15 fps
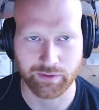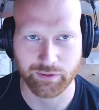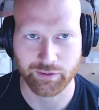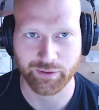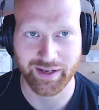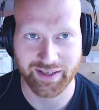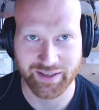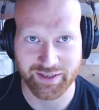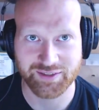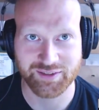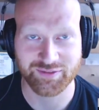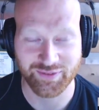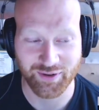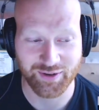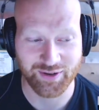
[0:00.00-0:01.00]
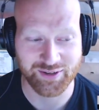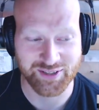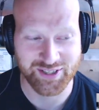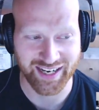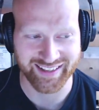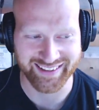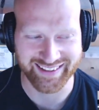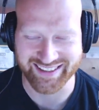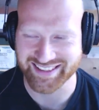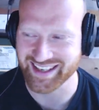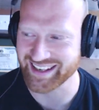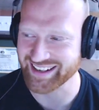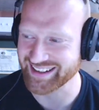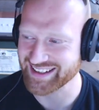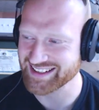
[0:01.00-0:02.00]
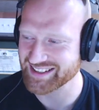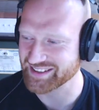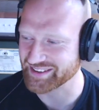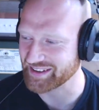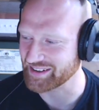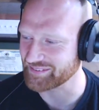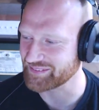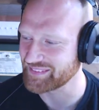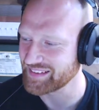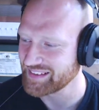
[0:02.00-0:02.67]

Creators Photo Challenge on Instagram.